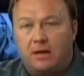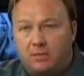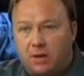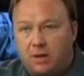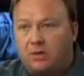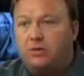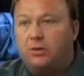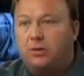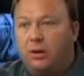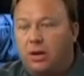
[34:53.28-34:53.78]
I
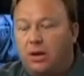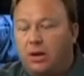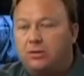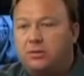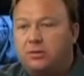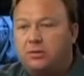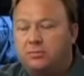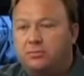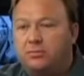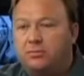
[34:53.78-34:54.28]
talked
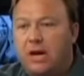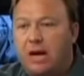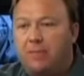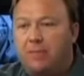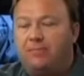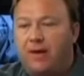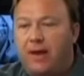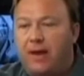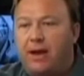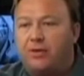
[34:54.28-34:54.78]
to some
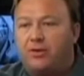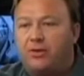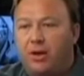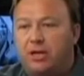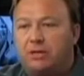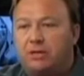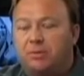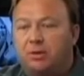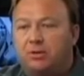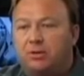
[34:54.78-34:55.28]
top
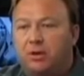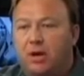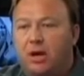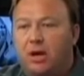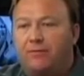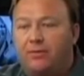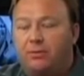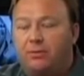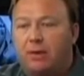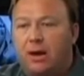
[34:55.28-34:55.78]
financial experts
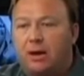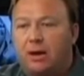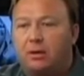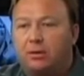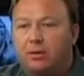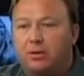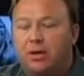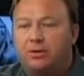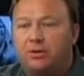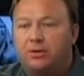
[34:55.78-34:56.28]
off the
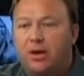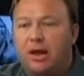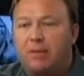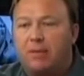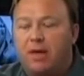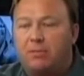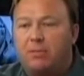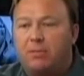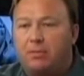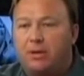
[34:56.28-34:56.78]
record yesterday.
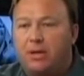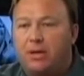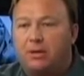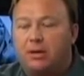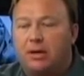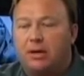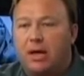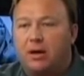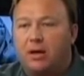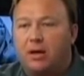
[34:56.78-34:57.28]
I may be able to
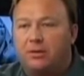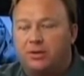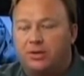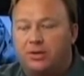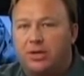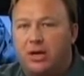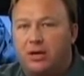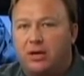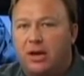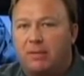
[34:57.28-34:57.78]
get the guy on
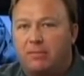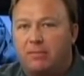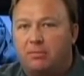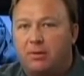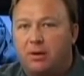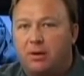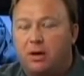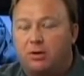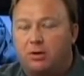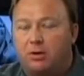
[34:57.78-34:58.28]
this Sunday. I'm going
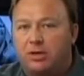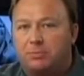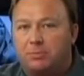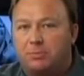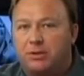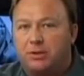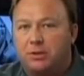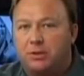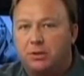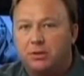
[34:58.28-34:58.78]
to be on
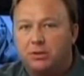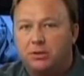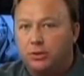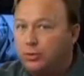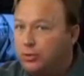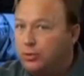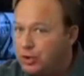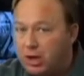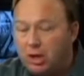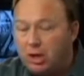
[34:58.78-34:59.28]
Christmas.
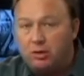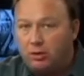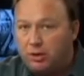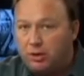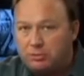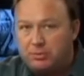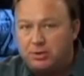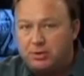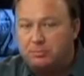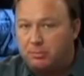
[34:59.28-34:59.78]
New show,
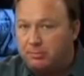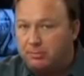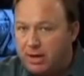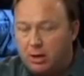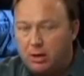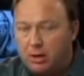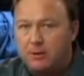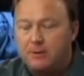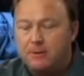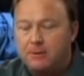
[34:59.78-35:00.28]
Christmas
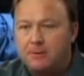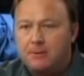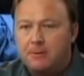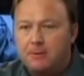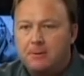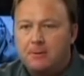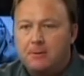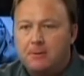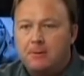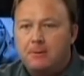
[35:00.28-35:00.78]
premiere.
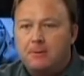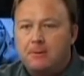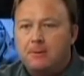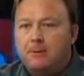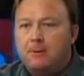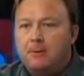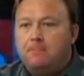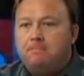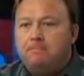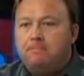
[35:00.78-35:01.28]

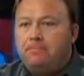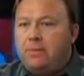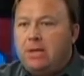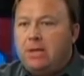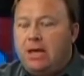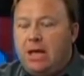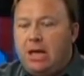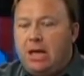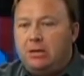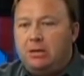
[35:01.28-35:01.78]

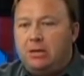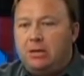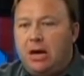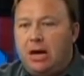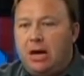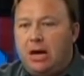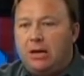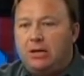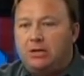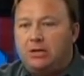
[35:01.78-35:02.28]
And
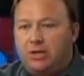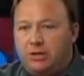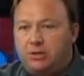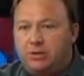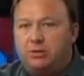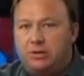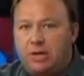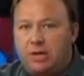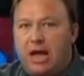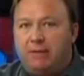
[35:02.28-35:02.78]
because
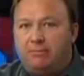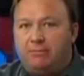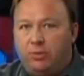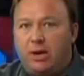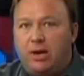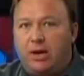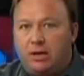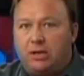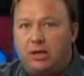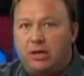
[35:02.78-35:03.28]
these are times
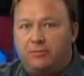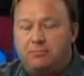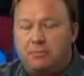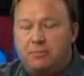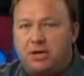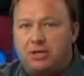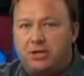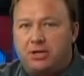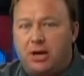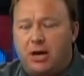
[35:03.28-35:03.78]
we got to get the
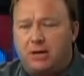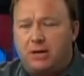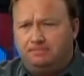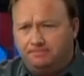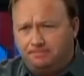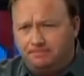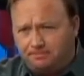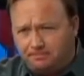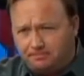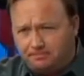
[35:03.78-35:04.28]
information out.